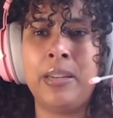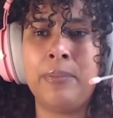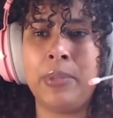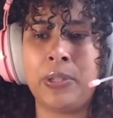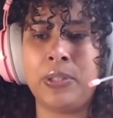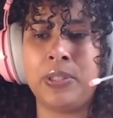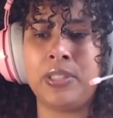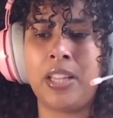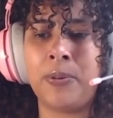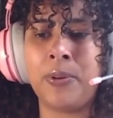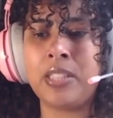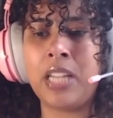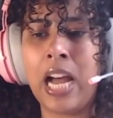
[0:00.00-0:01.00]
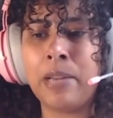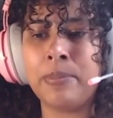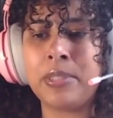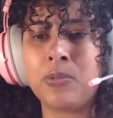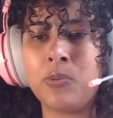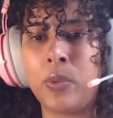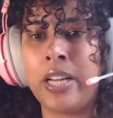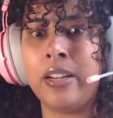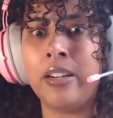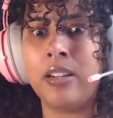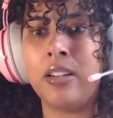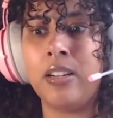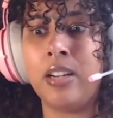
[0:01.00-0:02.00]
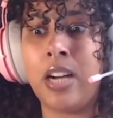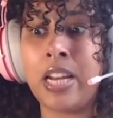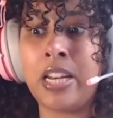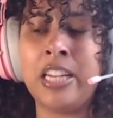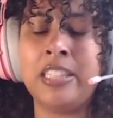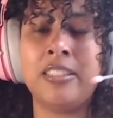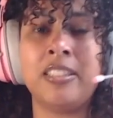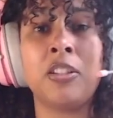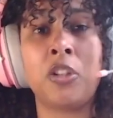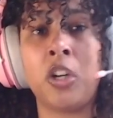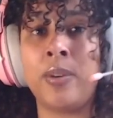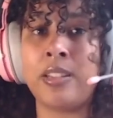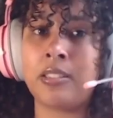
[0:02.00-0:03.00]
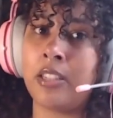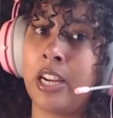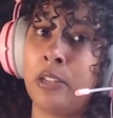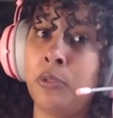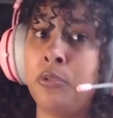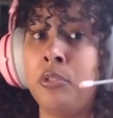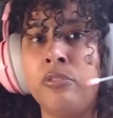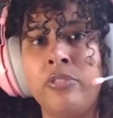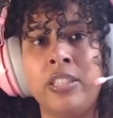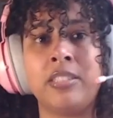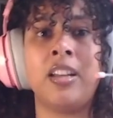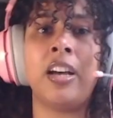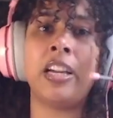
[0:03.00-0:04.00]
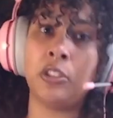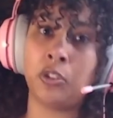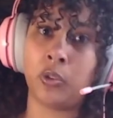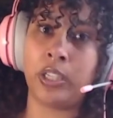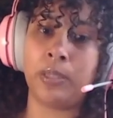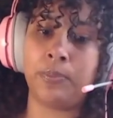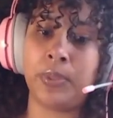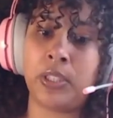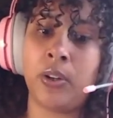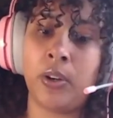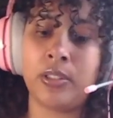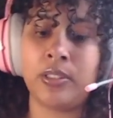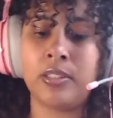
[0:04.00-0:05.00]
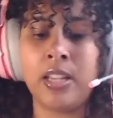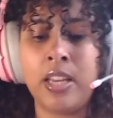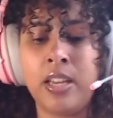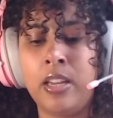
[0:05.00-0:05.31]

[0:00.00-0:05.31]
because there were times where I nearly didn't go outside or do things that I enjoyed because